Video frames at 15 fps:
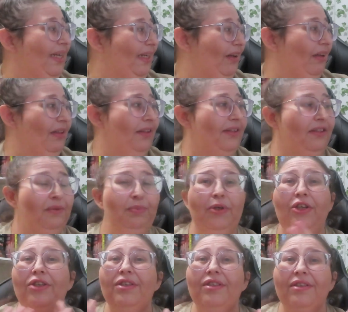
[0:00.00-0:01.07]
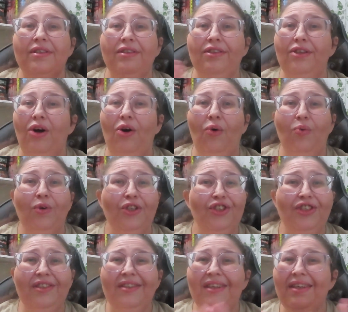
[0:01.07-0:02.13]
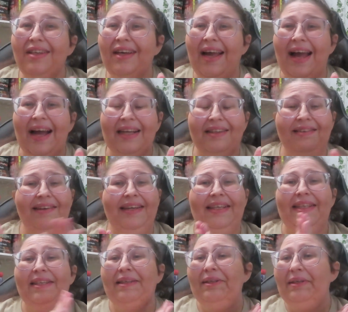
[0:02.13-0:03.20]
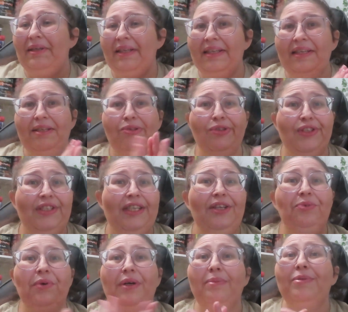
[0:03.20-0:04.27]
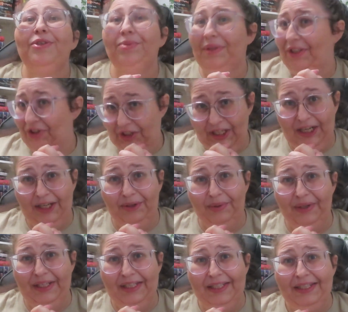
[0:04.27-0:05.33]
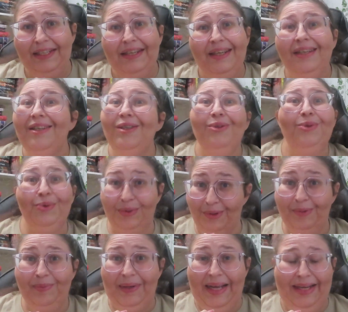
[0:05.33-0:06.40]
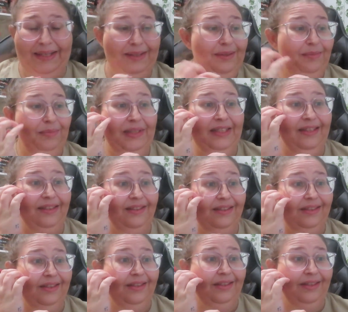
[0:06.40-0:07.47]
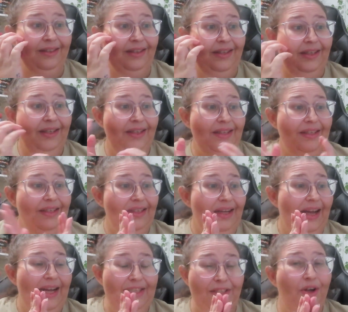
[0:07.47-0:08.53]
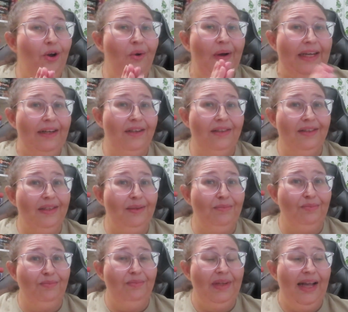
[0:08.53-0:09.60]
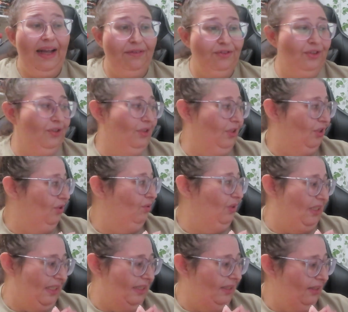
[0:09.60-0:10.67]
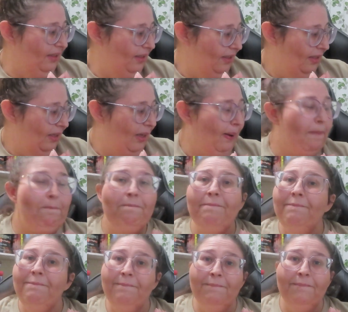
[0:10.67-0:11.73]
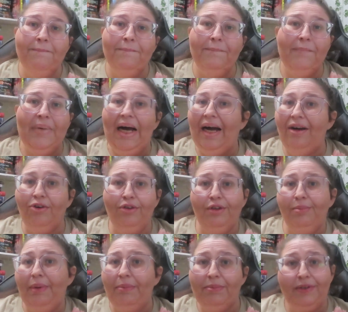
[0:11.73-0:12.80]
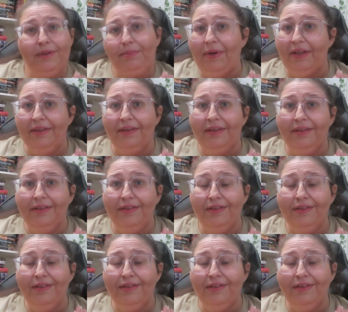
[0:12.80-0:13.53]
I got these books, so we're just gonna act like it was anywhere between January through May because I know I got them after the new year, but I don't remember the month.